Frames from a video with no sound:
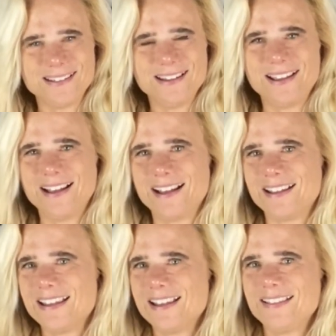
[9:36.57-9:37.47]
Yeah,
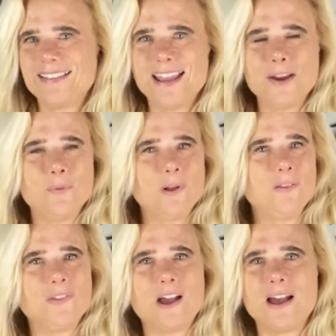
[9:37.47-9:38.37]
they will
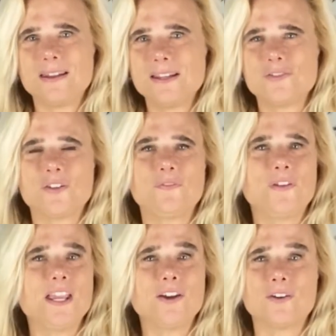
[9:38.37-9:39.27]
not lift a
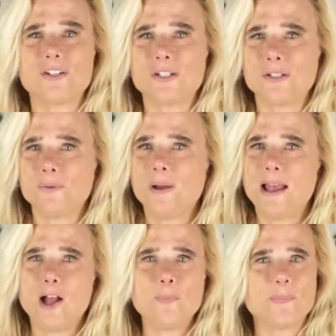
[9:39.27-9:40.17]
finger to
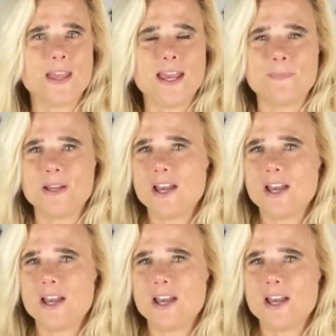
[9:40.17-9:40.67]
help them